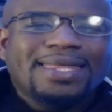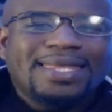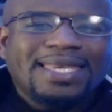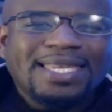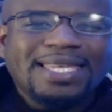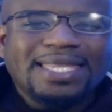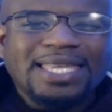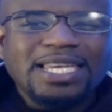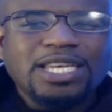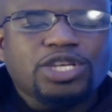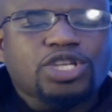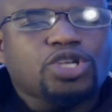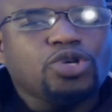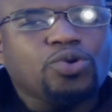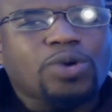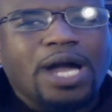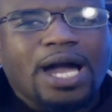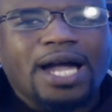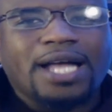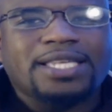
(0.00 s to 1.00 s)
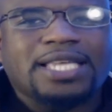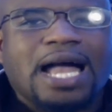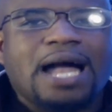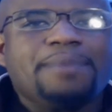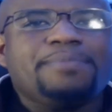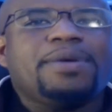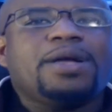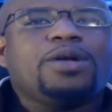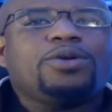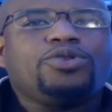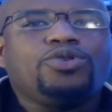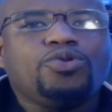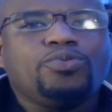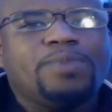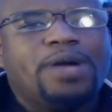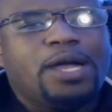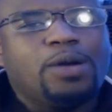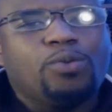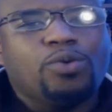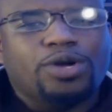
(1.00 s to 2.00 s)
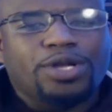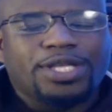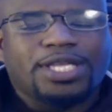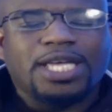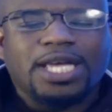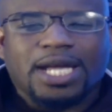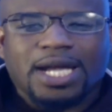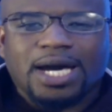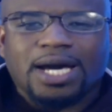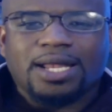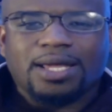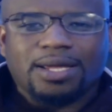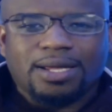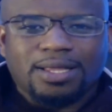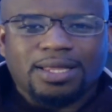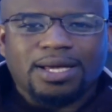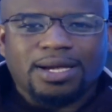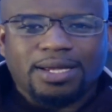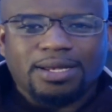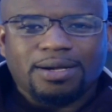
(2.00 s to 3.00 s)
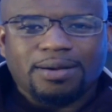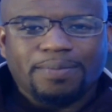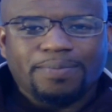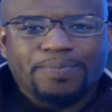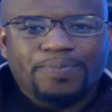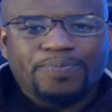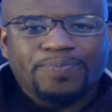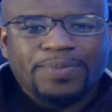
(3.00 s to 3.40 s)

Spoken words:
these 2 guys you may want to take out of your lineup.